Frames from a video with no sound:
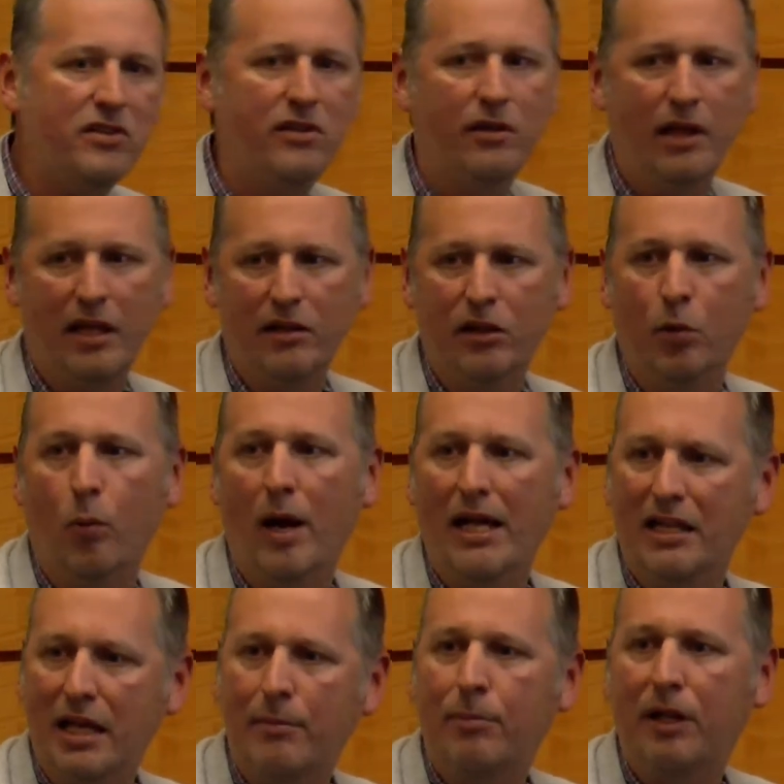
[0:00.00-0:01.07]
the way
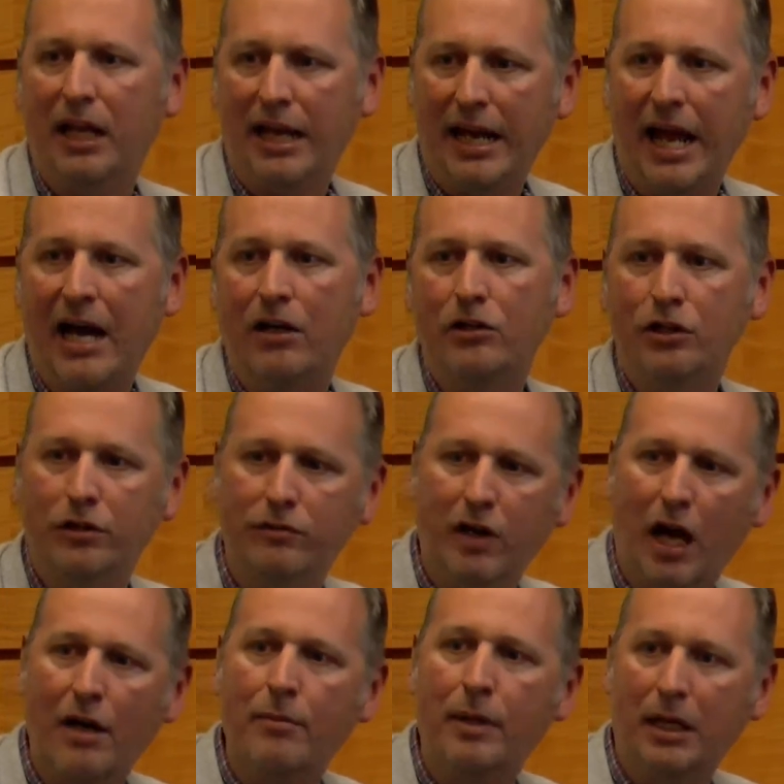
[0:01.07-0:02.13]
they play out, you've got
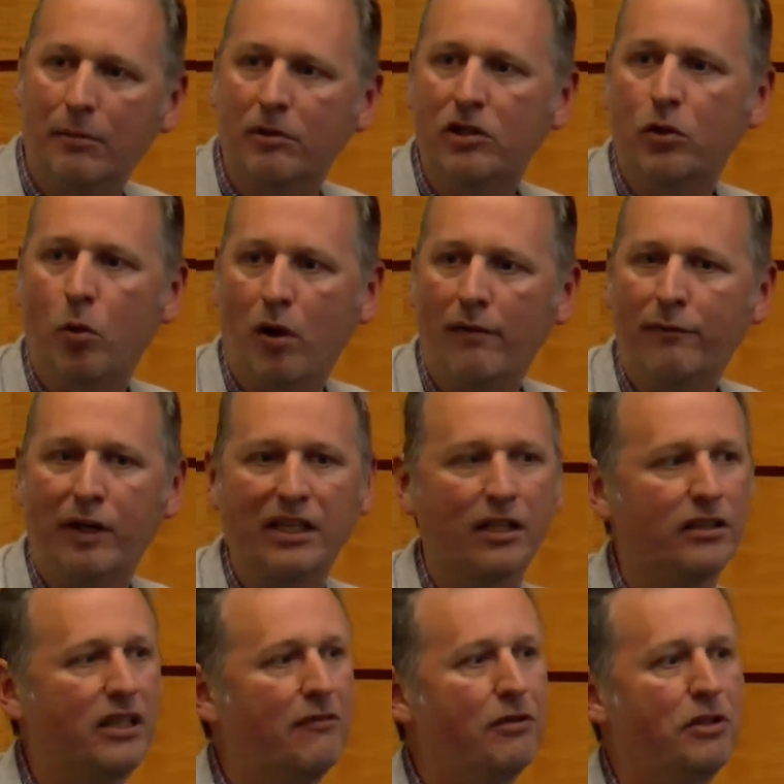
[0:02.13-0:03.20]
to be able to quantify that. I'll
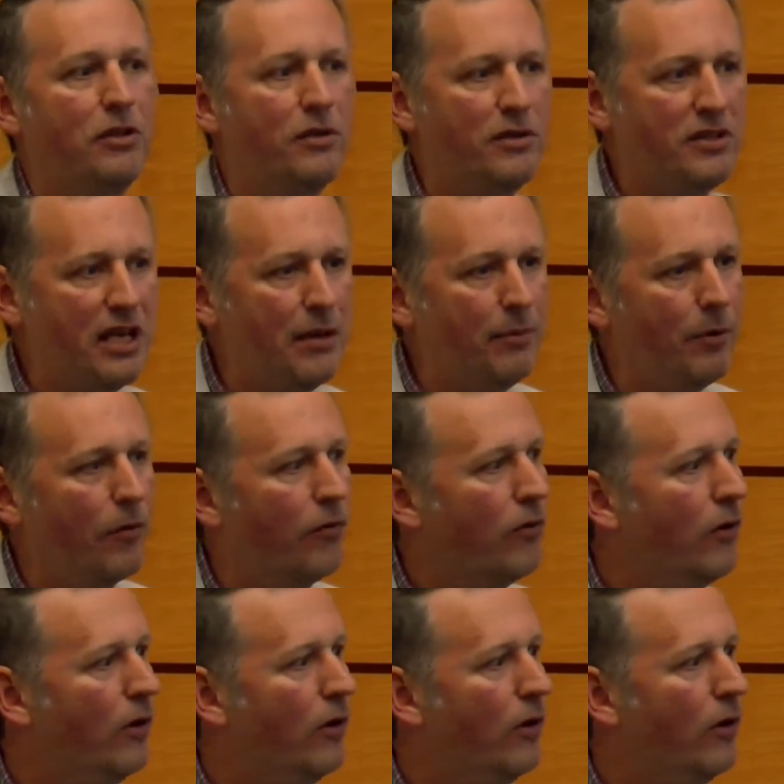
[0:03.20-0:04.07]
give you two examples.